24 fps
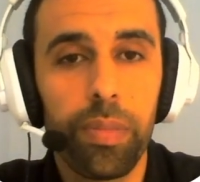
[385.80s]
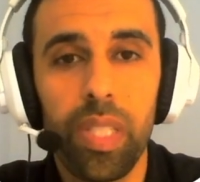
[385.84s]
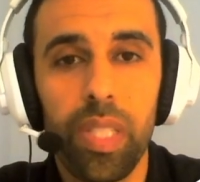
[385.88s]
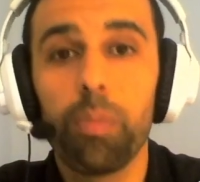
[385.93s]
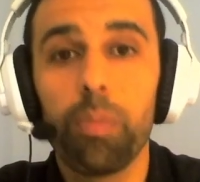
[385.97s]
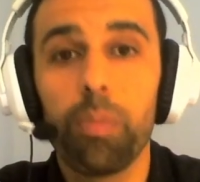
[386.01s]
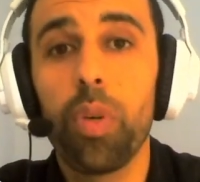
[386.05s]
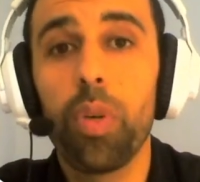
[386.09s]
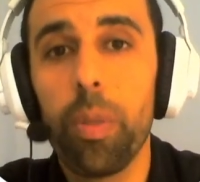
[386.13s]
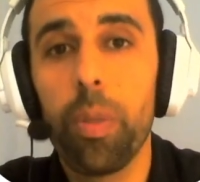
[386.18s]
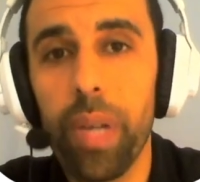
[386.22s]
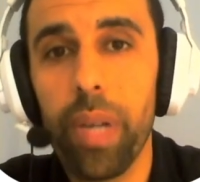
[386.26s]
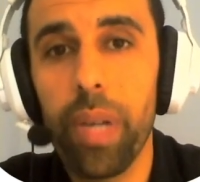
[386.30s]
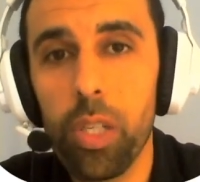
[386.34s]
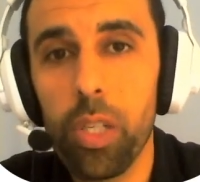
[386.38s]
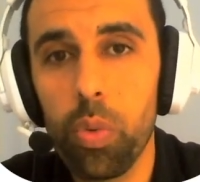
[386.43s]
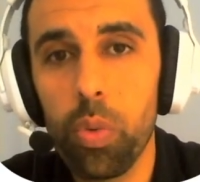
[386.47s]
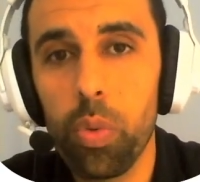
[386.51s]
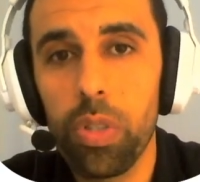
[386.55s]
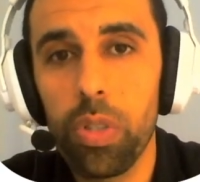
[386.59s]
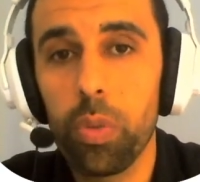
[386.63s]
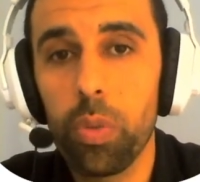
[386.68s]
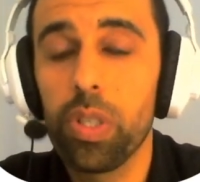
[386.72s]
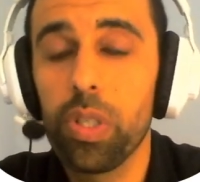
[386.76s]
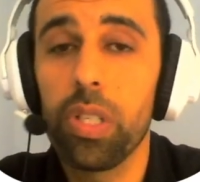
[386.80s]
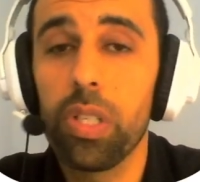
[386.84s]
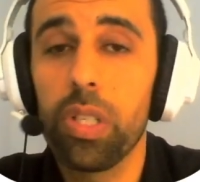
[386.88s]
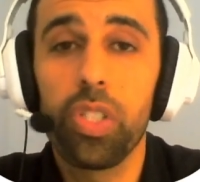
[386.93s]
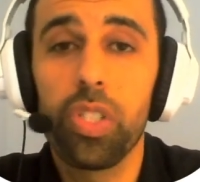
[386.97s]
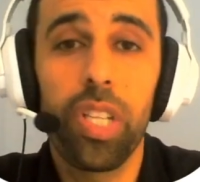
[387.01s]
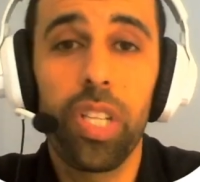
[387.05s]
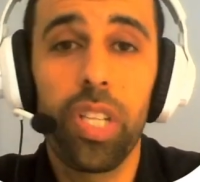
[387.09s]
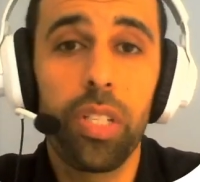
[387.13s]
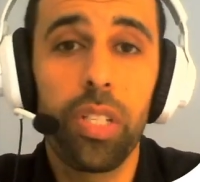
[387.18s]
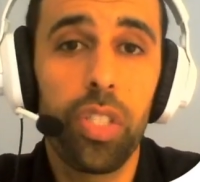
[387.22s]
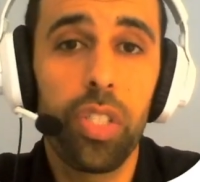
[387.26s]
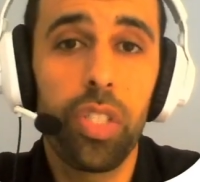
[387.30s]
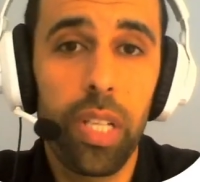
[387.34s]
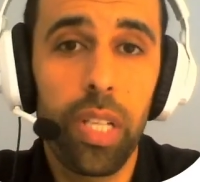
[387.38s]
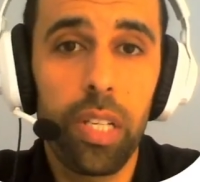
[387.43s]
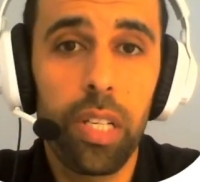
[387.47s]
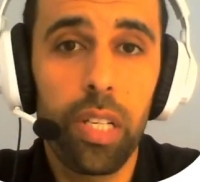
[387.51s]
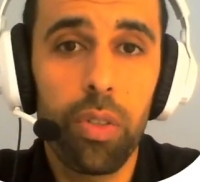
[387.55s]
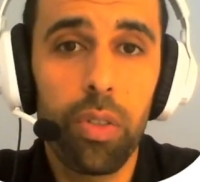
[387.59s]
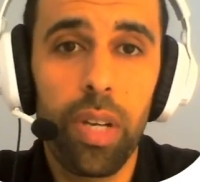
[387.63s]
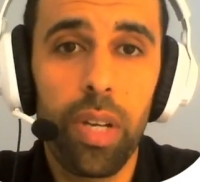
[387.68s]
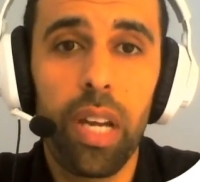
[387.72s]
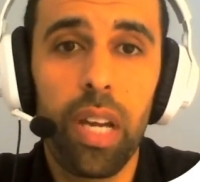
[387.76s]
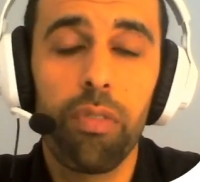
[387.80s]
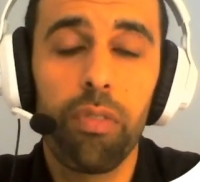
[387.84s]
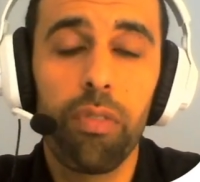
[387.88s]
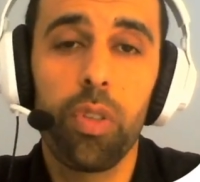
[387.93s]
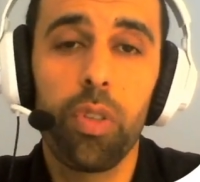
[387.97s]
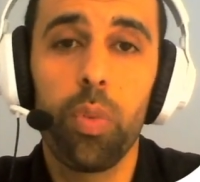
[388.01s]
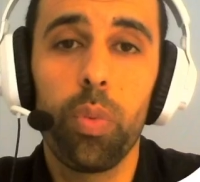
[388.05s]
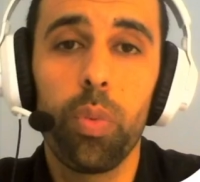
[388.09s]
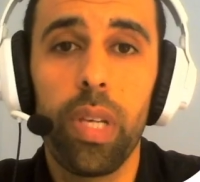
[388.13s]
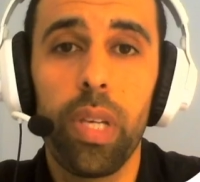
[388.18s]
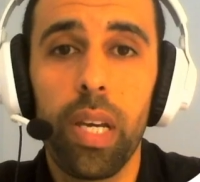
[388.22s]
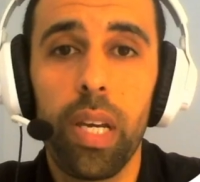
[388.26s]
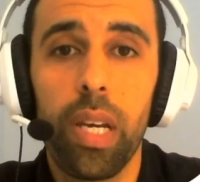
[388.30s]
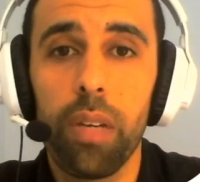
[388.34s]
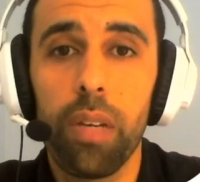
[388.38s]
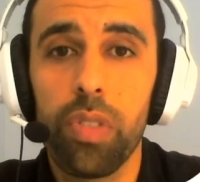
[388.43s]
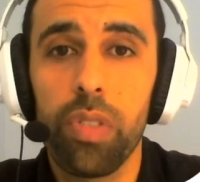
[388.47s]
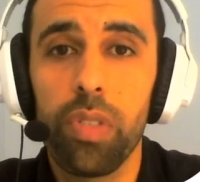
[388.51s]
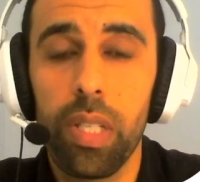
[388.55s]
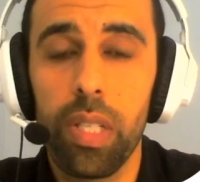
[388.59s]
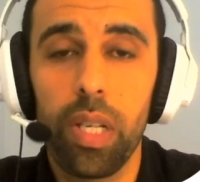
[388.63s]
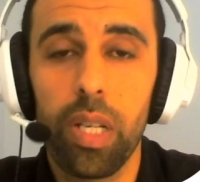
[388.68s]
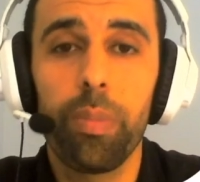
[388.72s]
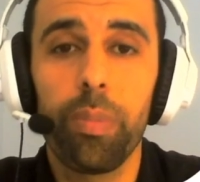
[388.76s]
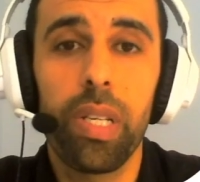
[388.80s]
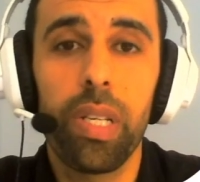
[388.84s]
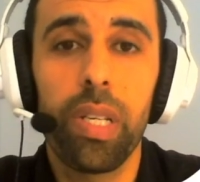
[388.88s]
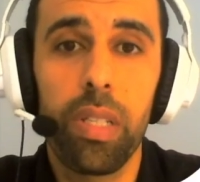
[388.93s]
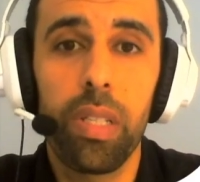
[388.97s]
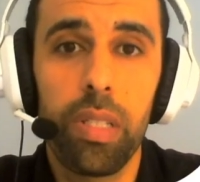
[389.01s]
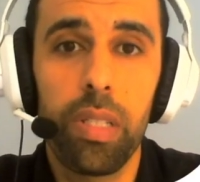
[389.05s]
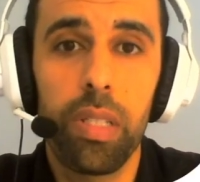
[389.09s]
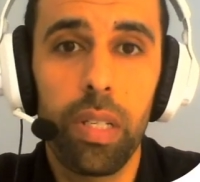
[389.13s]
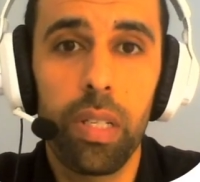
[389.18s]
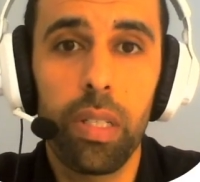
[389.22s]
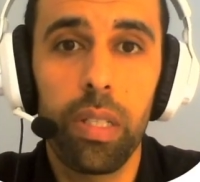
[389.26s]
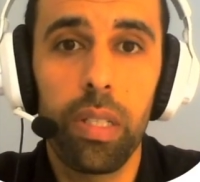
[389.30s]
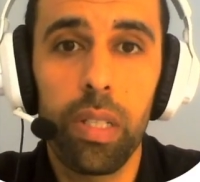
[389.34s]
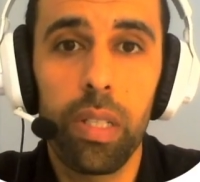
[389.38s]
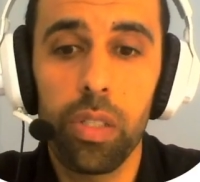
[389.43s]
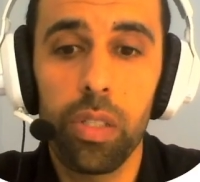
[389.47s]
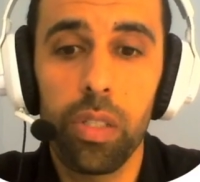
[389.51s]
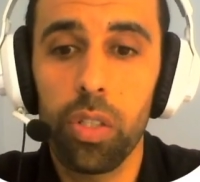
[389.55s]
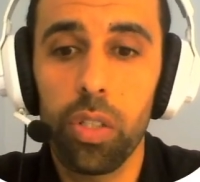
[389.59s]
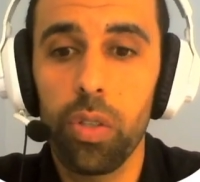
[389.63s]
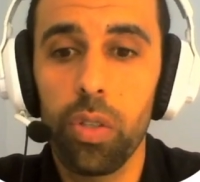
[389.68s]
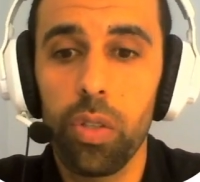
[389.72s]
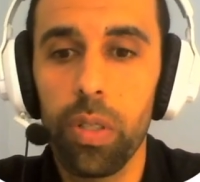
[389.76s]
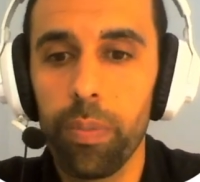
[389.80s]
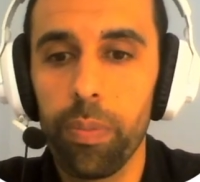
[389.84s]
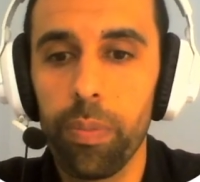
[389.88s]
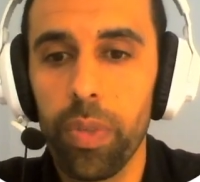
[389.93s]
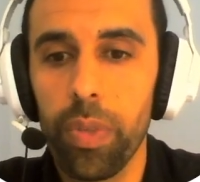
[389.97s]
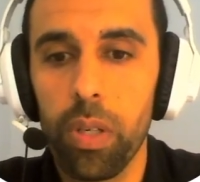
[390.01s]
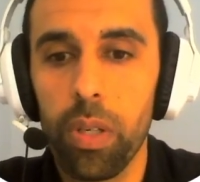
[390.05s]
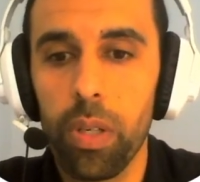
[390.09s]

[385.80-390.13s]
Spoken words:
temporary password that we're gonna change later after we have set up SSL and security.